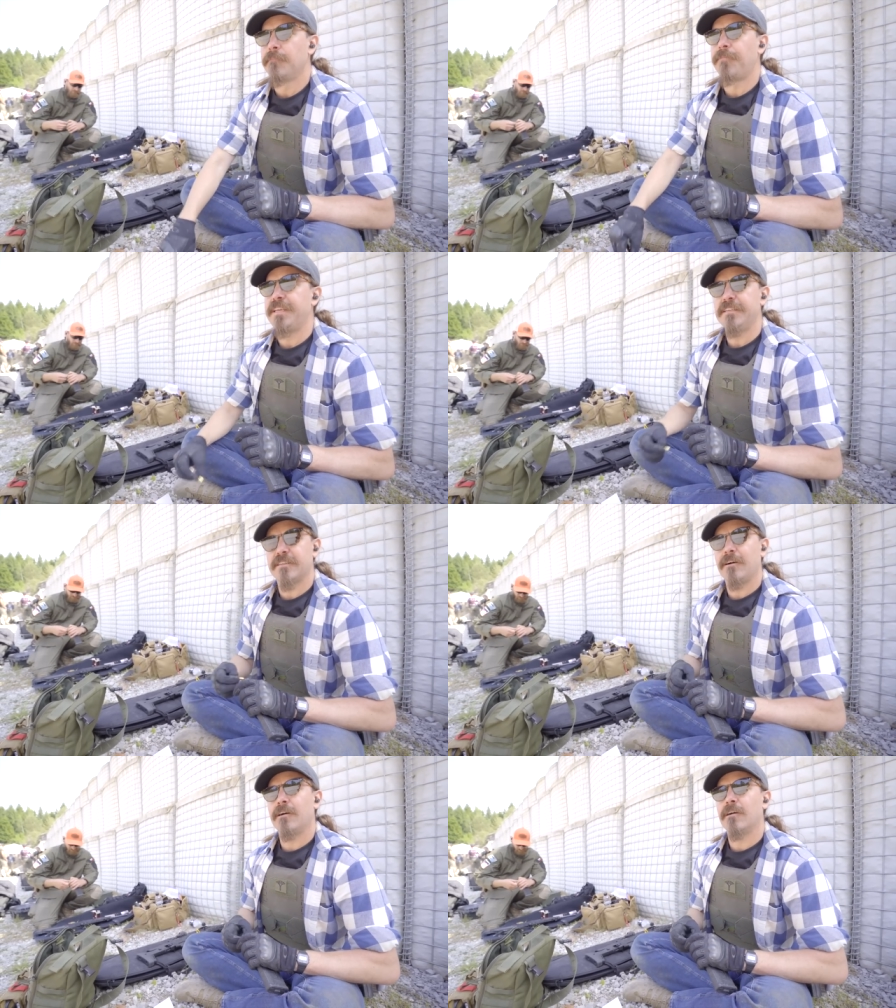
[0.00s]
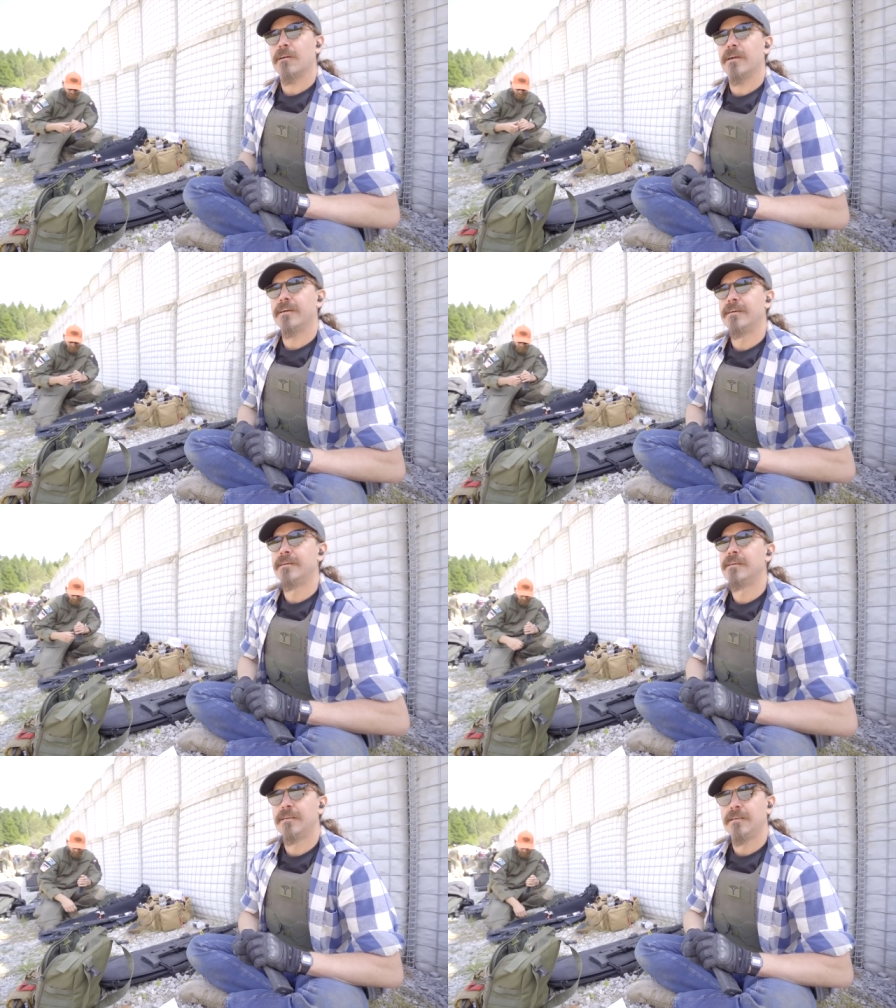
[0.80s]
These are
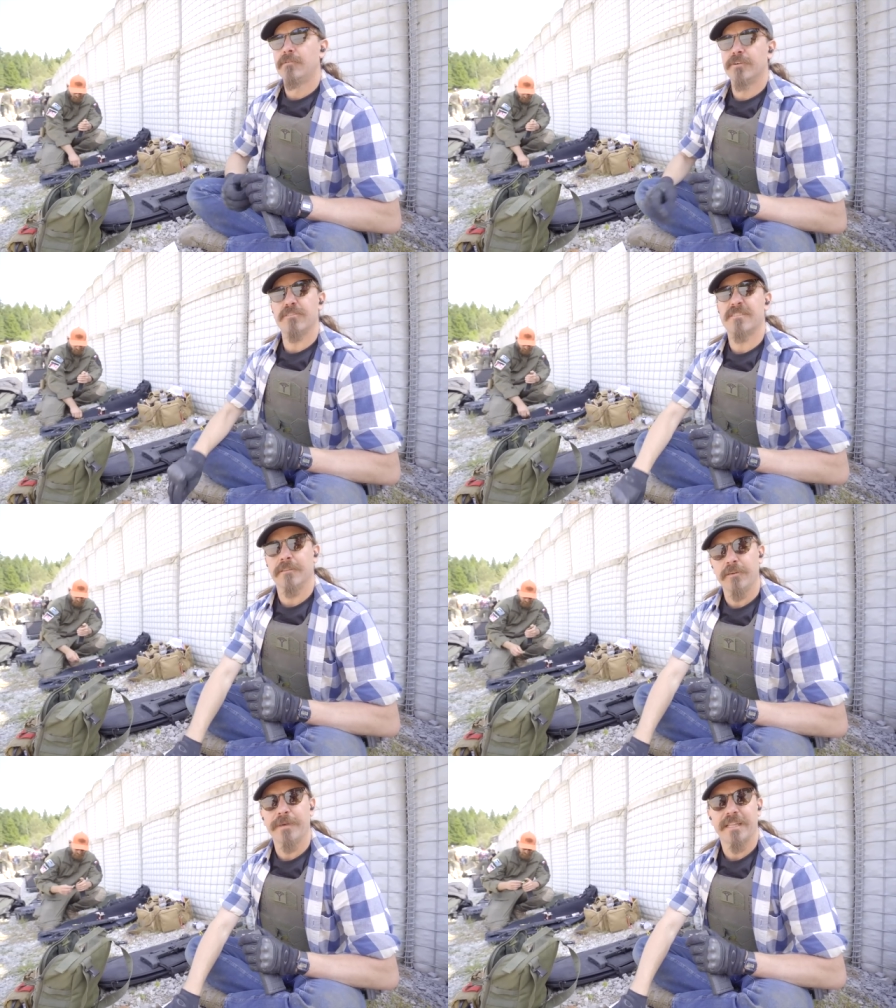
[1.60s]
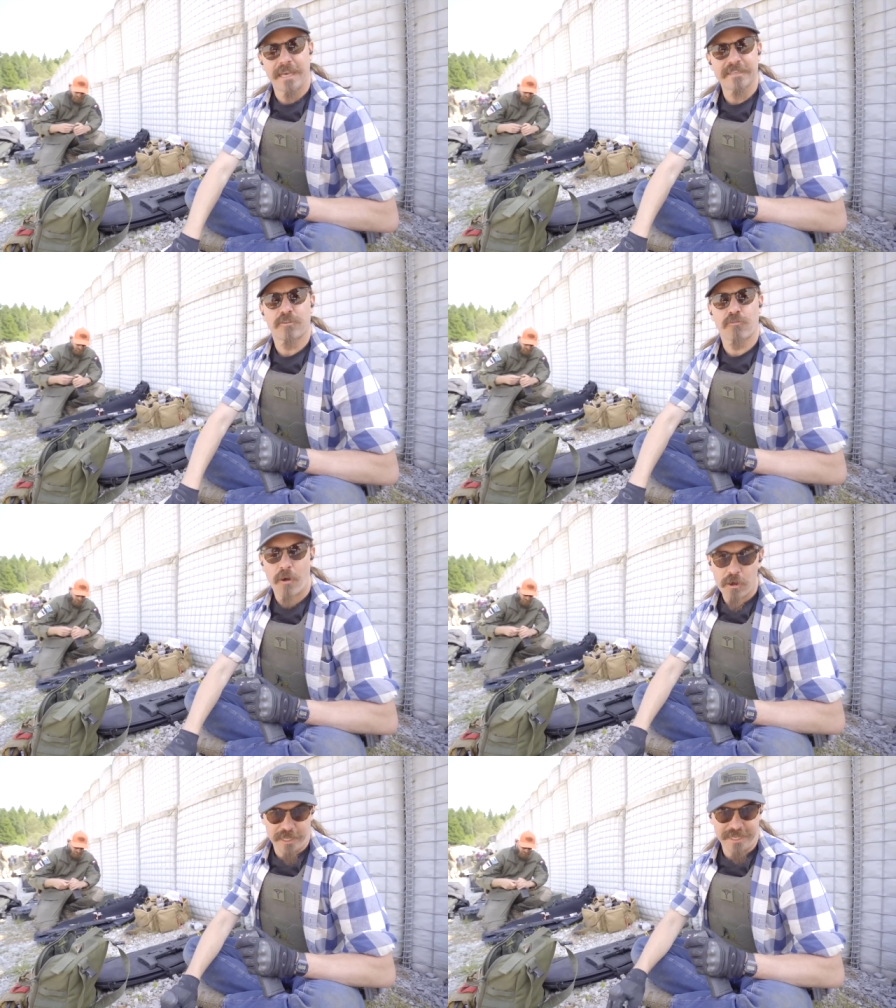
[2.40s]
well, there's a little bit less
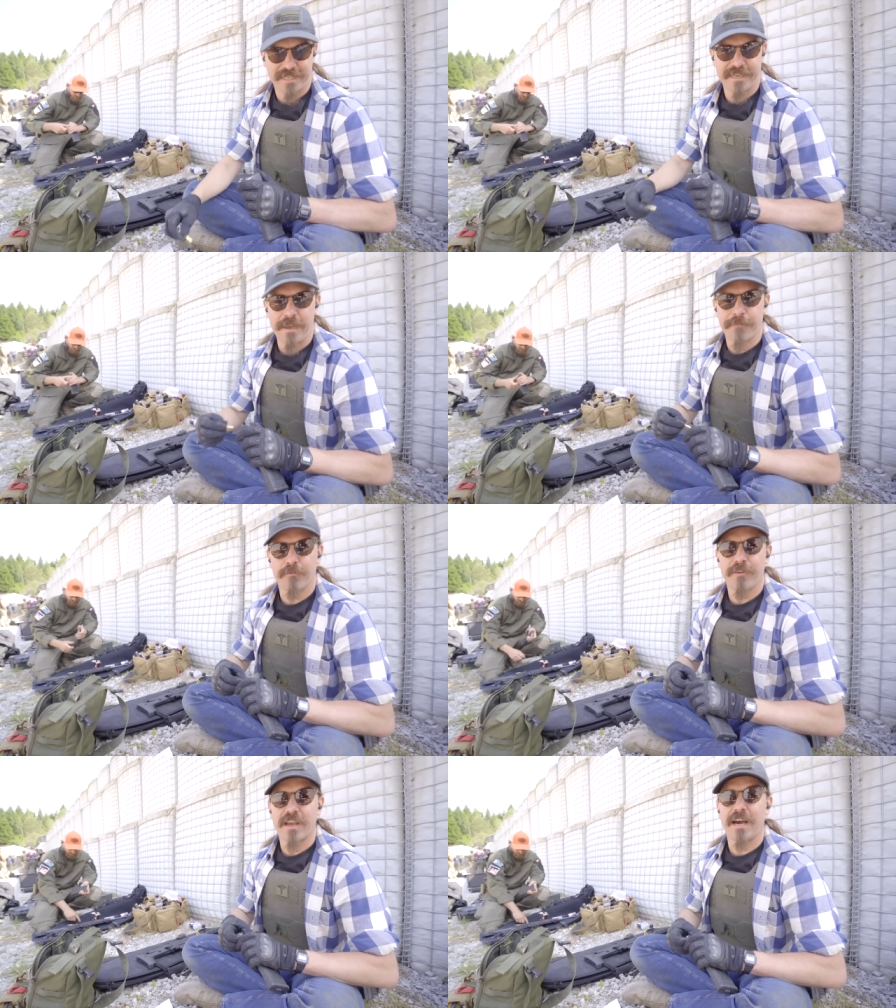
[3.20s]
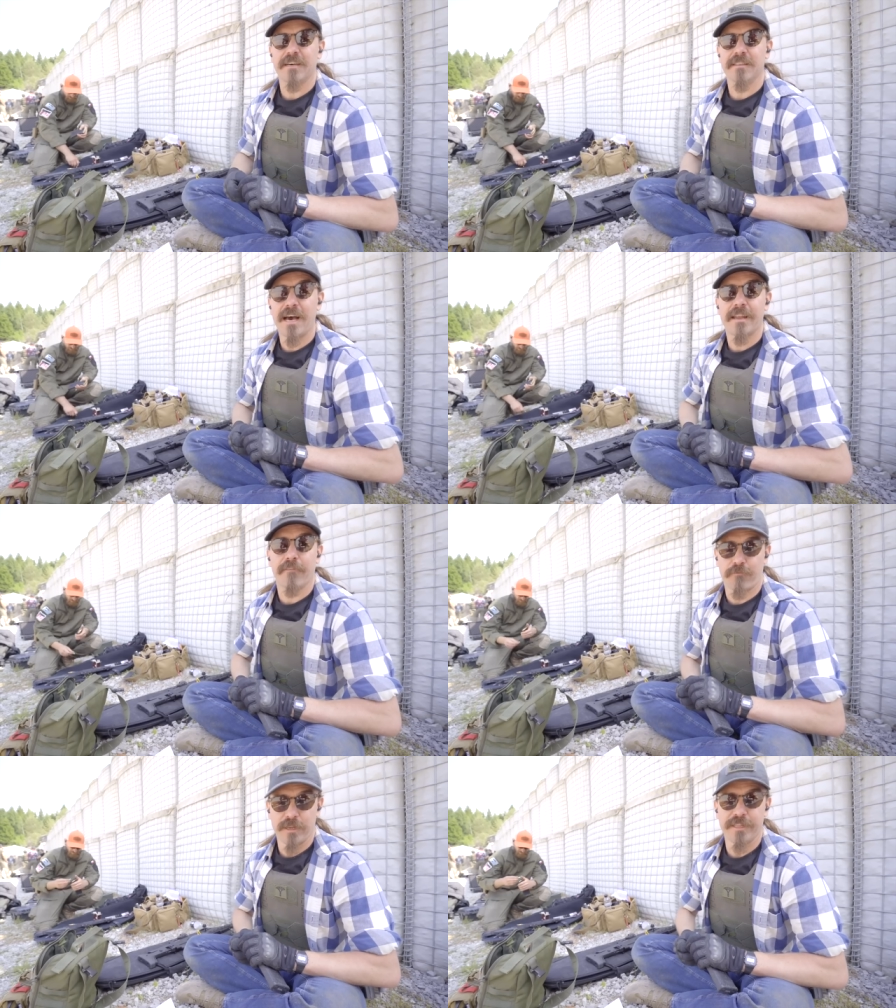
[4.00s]
crawling today, but we've got a lot
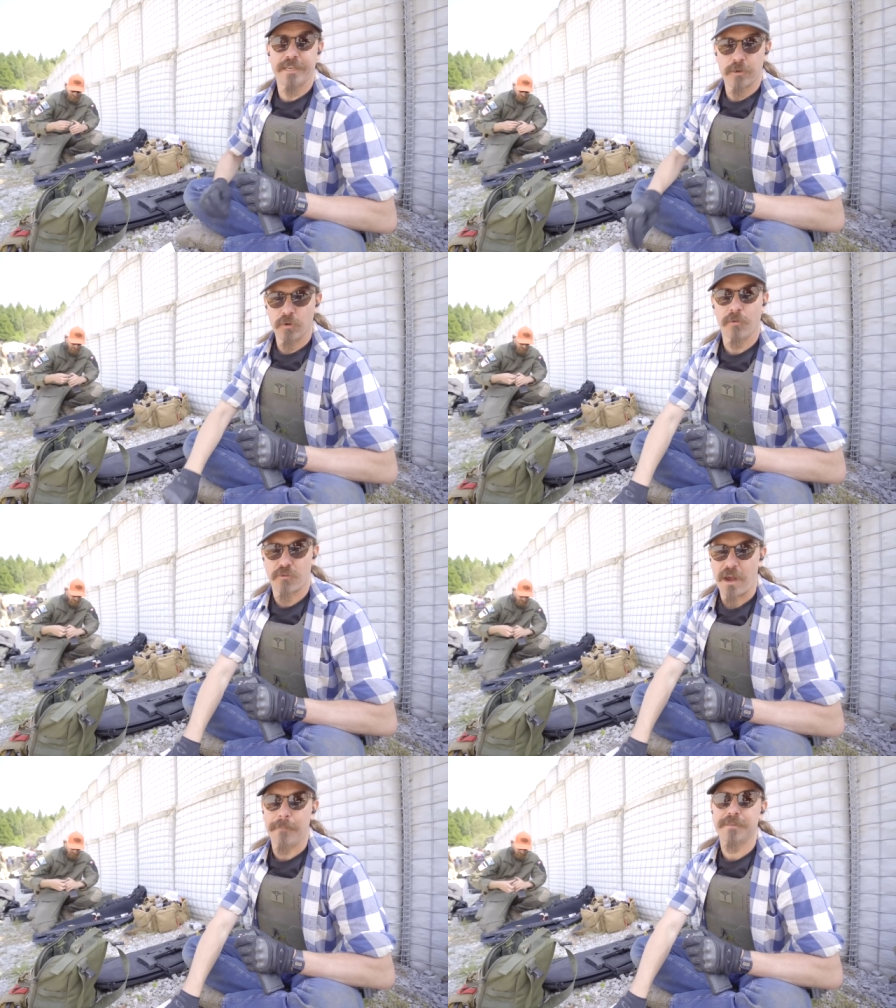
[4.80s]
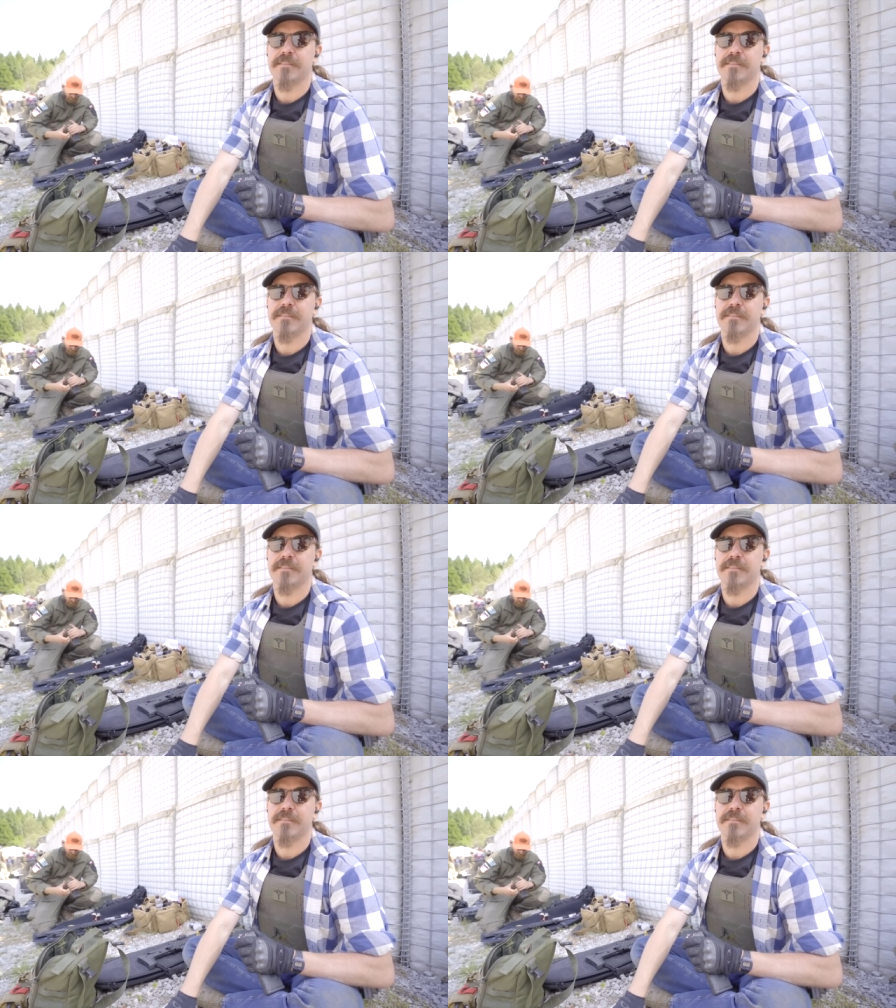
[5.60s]
of really cool props.